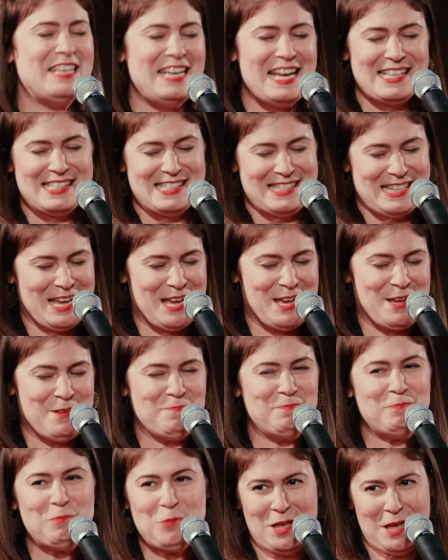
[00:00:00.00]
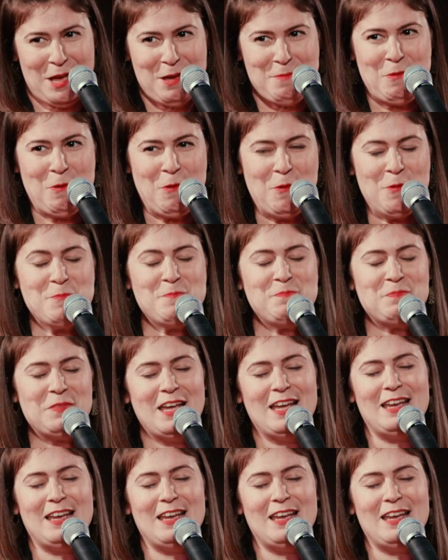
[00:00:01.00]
The next day, we came home,